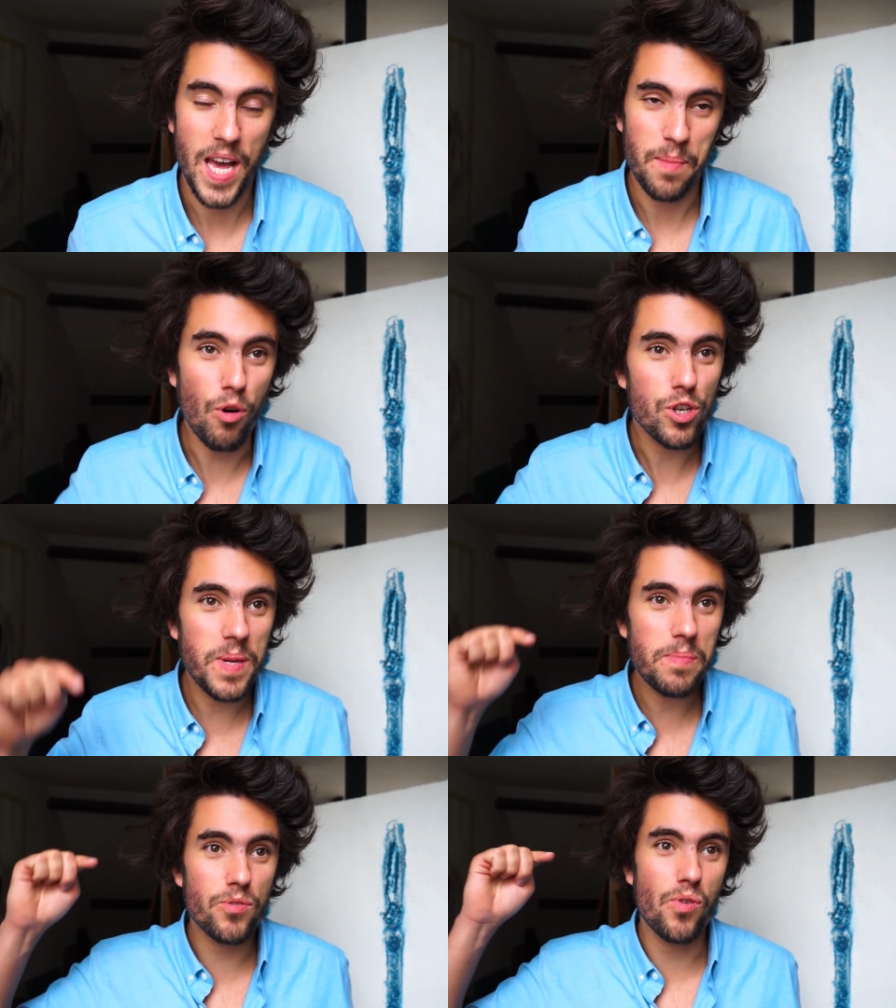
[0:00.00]
Most
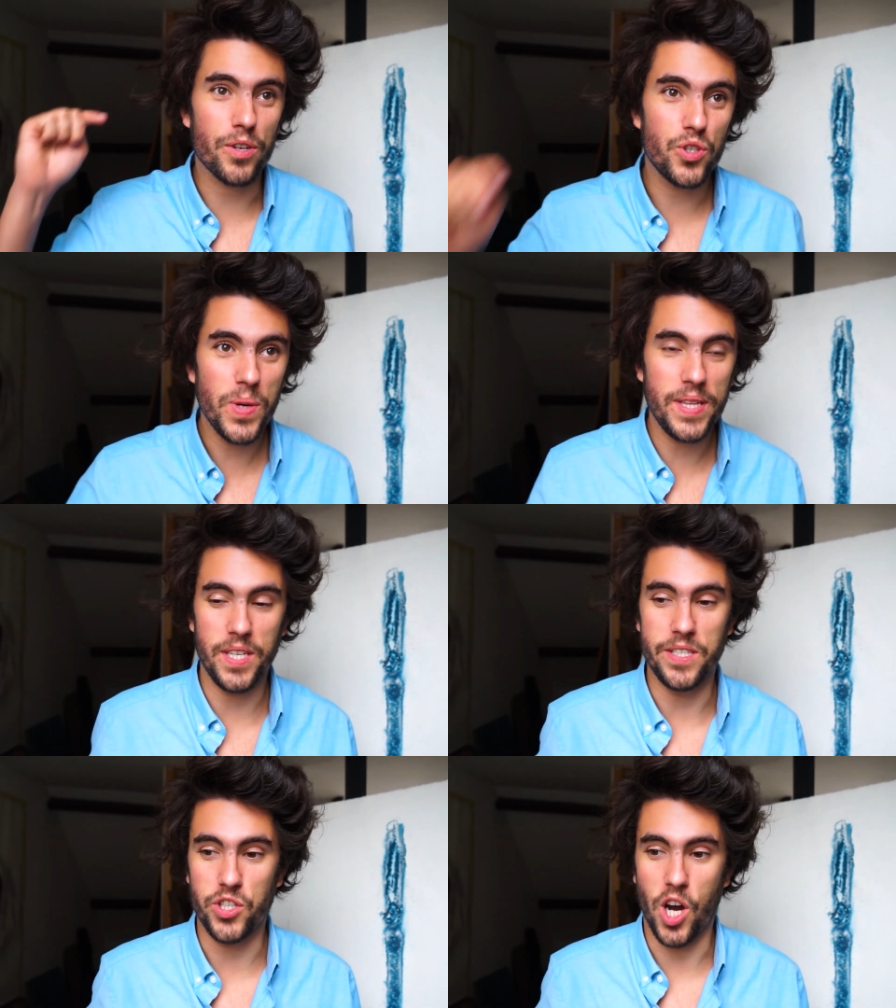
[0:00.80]
people who are doing
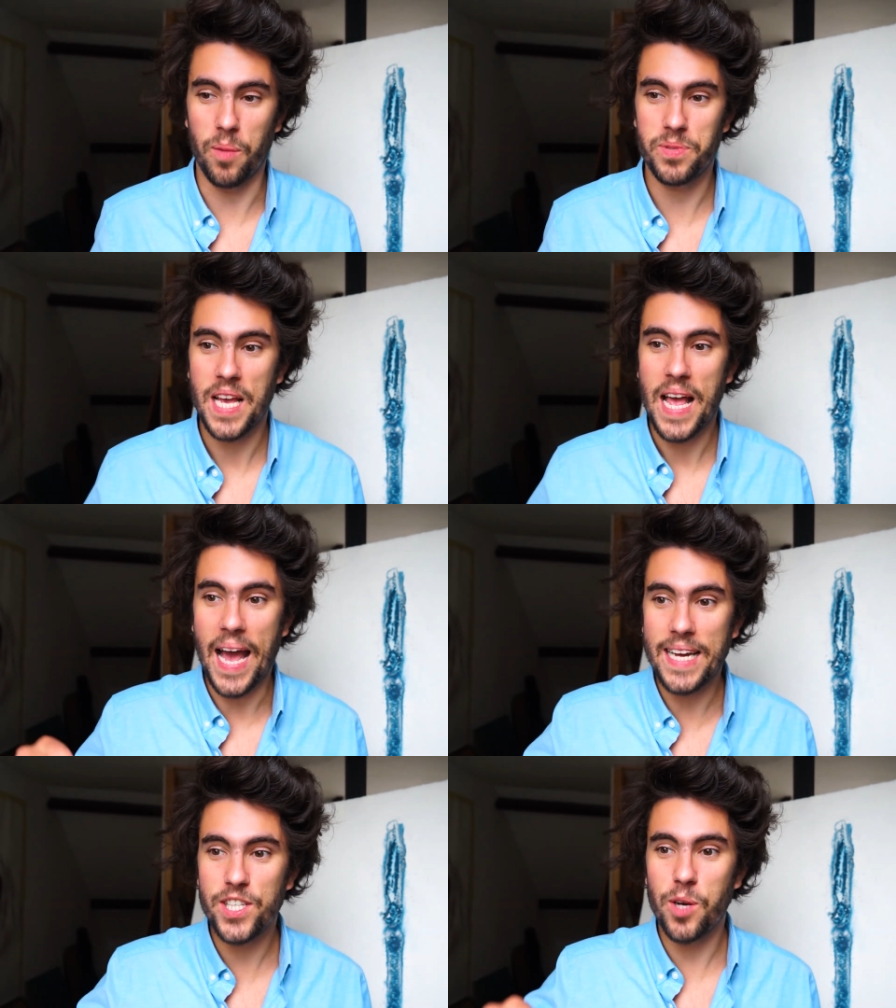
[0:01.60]
these jobs
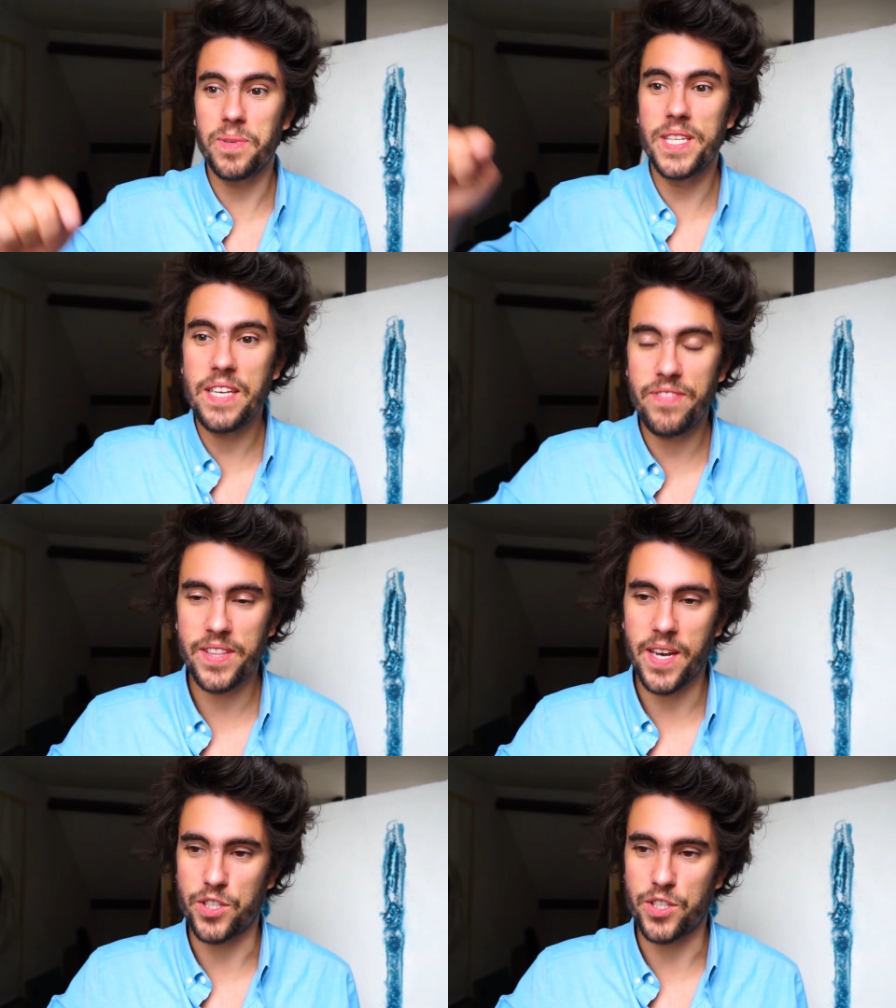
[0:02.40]
end up leaving their